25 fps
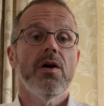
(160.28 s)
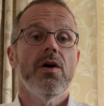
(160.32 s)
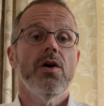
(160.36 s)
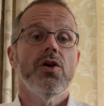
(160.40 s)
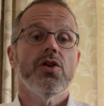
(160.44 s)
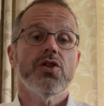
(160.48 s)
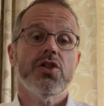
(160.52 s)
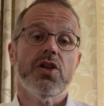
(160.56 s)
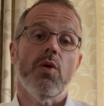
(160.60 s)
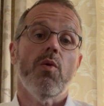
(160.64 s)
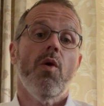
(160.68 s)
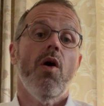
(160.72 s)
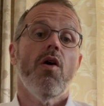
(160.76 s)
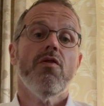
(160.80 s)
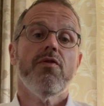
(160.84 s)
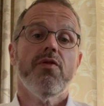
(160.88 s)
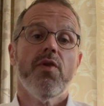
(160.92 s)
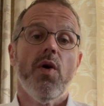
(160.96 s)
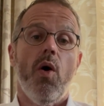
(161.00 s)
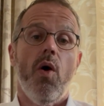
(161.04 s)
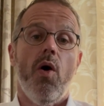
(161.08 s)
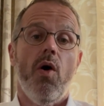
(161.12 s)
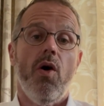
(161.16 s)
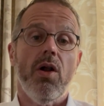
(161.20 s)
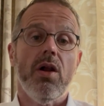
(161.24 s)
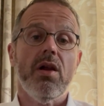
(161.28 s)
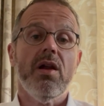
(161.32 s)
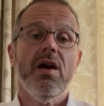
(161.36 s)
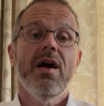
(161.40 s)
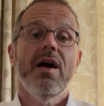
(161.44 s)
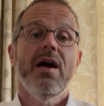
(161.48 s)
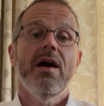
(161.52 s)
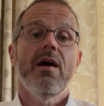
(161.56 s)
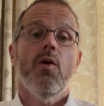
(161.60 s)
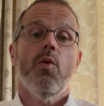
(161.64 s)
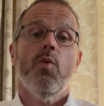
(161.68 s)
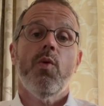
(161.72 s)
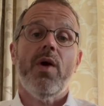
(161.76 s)
So overall,
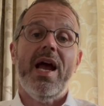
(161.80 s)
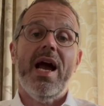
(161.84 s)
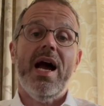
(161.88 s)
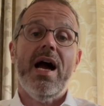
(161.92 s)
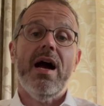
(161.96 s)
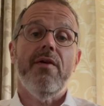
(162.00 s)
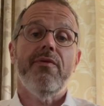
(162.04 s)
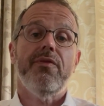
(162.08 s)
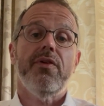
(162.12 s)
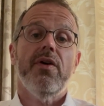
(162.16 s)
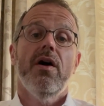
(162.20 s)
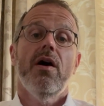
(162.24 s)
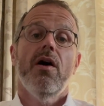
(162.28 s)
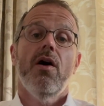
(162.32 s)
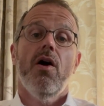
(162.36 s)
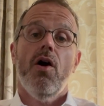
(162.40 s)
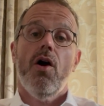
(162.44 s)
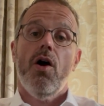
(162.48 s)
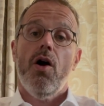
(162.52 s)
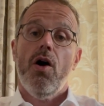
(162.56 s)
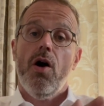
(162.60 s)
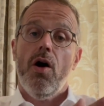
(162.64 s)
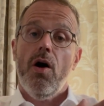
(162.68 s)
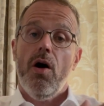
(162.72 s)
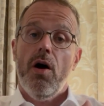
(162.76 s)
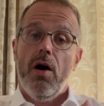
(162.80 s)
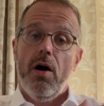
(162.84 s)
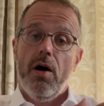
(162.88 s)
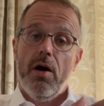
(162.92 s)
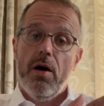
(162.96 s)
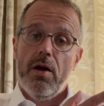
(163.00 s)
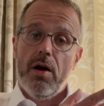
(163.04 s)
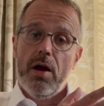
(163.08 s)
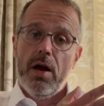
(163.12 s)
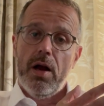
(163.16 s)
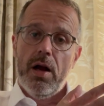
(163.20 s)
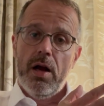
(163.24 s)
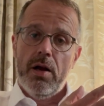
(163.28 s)
we have
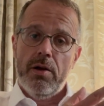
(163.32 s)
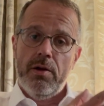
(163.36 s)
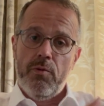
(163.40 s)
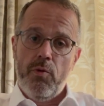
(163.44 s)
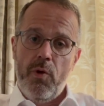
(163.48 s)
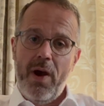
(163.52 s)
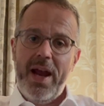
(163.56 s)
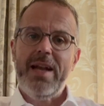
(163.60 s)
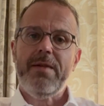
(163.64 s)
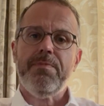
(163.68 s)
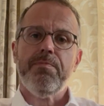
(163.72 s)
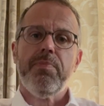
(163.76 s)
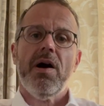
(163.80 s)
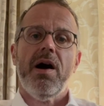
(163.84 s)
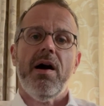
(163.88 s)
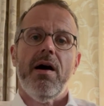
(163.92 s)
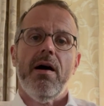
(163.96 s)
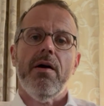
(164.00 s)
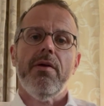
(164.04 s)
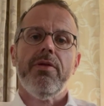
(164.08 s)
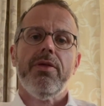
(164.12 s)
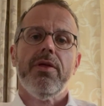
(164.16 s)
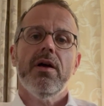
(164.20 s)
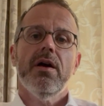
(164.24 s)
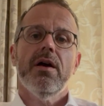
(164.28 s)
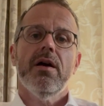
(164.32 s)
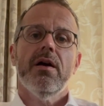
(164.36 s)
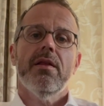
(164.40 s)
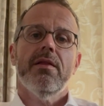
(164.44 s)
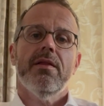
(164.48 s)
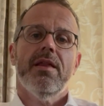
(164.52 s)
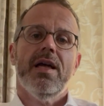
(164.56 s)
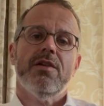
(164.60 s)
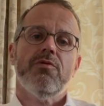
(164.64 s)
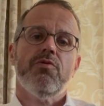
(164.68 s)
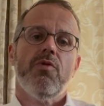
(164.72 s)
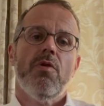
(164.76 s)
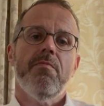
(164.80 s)
a rate path
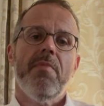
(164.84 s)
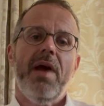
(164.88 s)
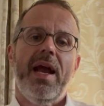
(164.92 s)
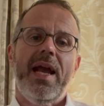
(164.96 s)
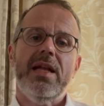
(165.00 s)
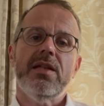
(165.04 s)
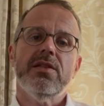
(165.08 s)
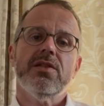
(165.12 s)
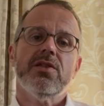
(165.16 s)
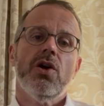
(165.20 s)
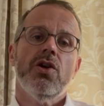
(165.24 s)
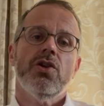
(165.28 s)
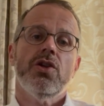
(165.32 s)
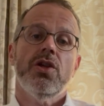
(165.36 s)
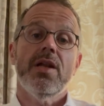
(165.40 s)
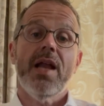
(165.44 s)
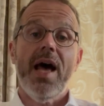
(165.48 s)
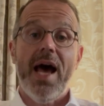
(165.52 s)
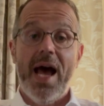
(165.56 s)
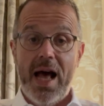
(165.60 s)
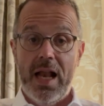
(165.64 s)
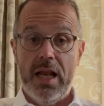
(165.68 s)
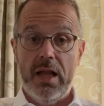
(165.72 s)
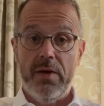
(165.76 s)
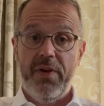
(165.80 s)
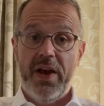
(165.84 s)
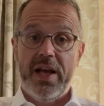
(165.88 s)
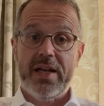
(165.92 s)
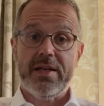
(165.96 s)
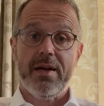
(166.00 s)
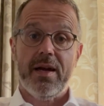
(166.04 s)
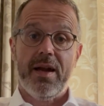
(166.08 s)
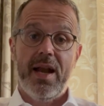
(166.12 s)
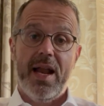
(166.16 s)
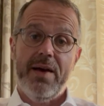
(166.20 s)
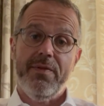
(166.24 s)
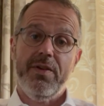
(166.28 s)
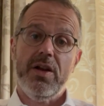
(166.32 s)
that remains on an
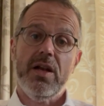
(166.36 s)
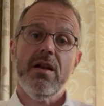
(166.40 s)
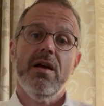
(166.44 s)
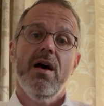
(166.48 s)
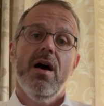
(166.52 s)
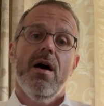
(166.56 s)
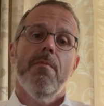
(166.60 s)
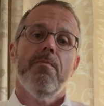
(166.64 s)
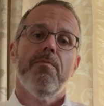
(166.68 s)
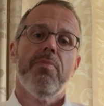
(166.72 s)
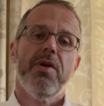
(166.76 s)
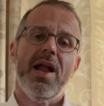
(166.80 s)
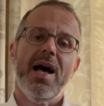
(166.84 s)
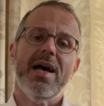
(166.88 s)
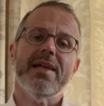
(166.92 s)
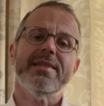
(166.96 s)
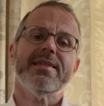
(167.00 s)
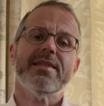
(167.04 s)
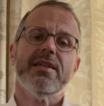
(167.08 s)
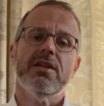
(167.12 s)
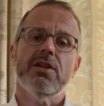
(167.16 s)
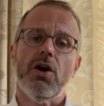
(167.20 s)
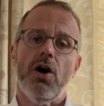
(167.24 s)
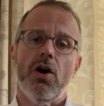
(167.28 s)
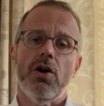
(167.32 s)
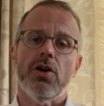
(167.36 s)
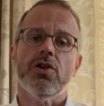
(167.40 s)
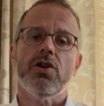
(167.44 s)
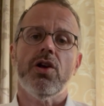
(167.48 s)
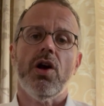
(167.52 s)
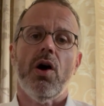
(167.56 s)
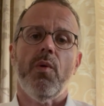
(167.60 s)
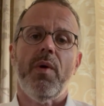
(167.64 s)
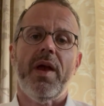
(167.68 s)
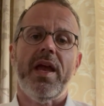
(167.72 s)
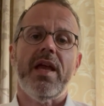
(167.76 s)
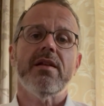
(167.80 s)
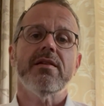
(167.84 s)
elevated level, plus an
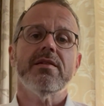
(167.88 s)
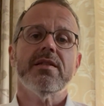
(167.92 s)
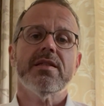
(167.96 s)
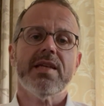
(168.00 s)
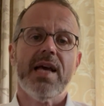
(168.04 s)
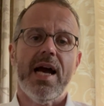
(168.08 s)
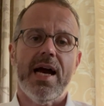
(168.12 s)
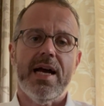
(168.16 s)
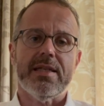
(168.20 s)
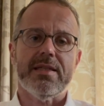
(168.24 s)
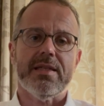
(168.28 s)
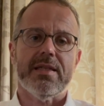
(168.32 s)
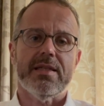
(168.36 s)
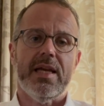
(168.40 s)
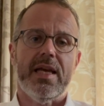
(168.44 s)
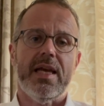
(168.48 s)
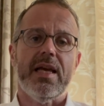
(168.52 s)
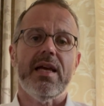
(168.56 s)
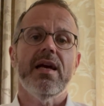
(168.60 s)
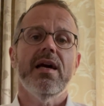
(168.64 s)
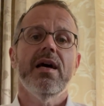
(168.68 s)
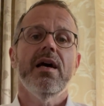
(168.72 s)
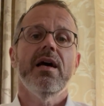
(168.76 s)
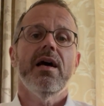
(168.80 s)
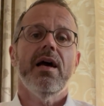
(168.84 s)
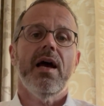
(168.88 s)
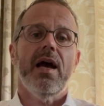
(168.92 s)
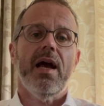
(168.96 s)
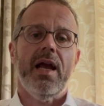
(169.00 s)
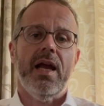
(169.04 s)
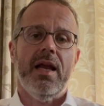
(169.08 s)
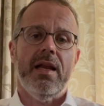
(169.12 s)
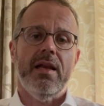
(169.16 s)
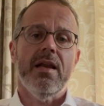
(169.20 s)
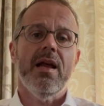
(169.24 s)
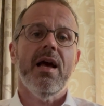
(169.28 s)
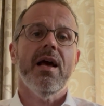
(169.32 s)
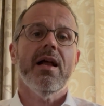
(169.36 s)
ongoing tightening
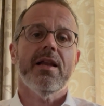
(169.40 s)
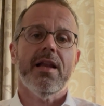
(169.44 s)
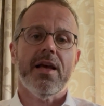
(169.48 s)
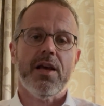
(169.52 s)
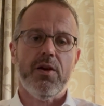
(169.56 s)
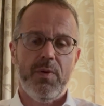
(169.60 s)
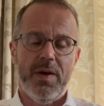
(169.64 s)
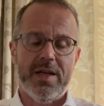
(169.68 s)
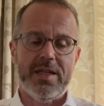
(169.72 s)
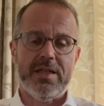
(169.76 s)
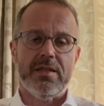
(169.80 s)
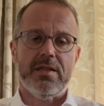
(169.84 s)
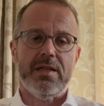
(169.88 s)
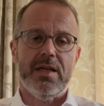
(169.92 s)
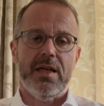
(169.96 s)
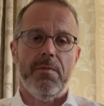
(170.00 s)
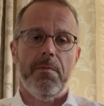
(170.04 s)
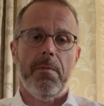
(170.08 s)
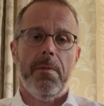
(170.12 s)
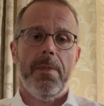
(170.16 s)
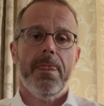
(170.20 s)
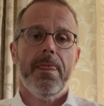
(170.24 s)
in liquidity.